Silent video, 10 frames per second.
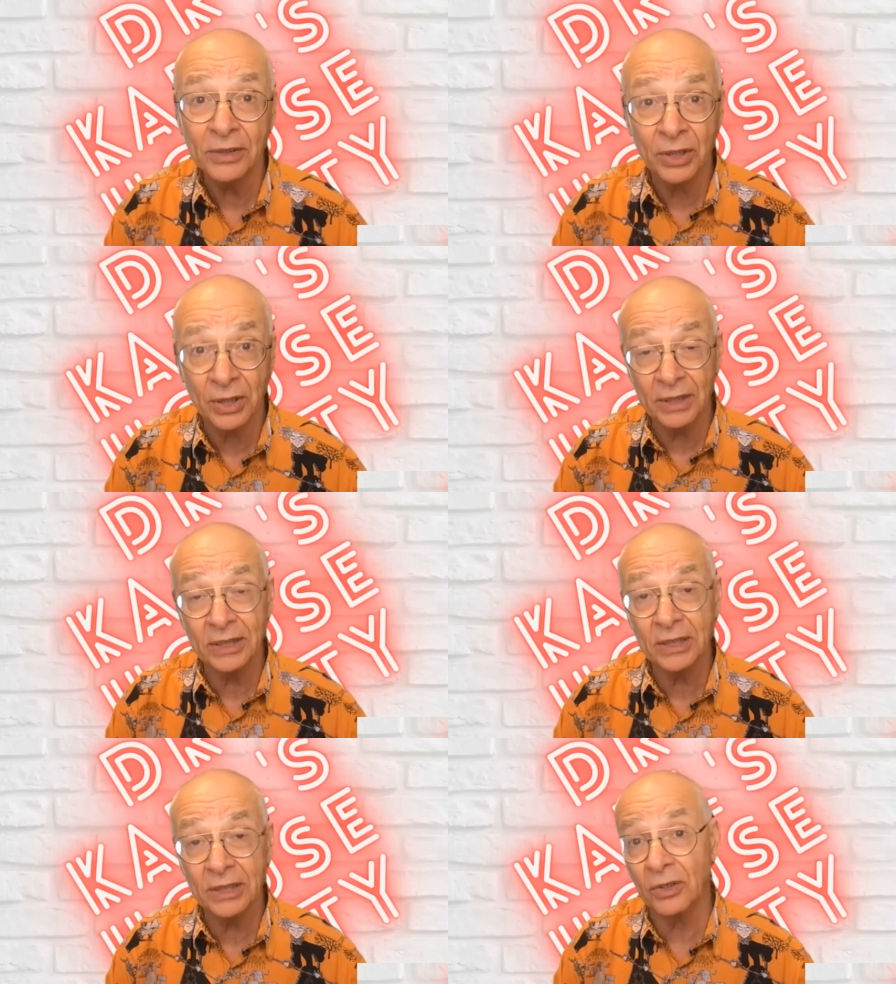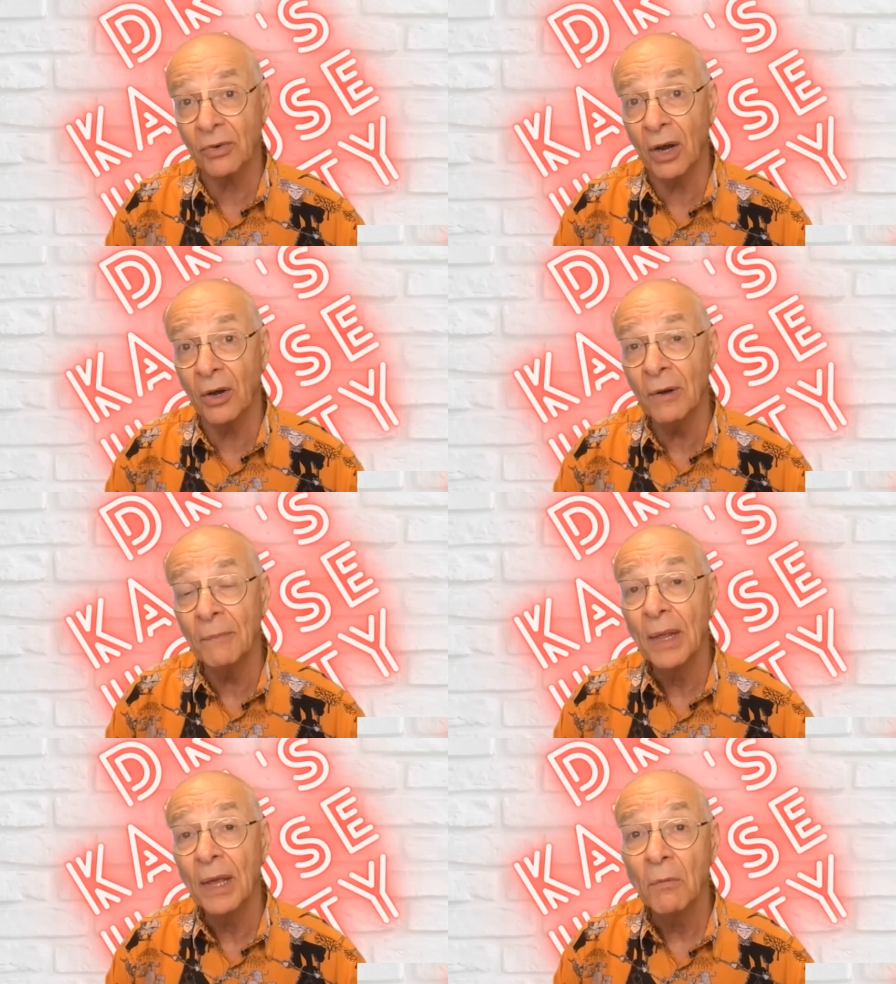genus to grow,
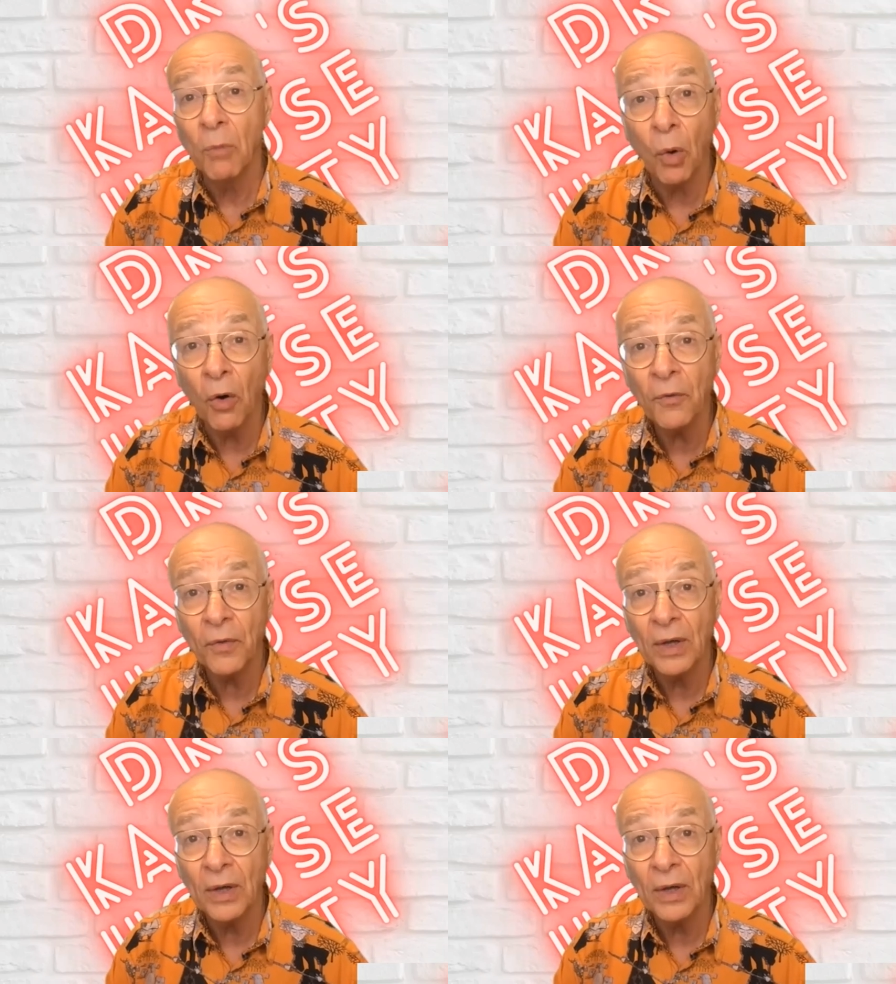morphine.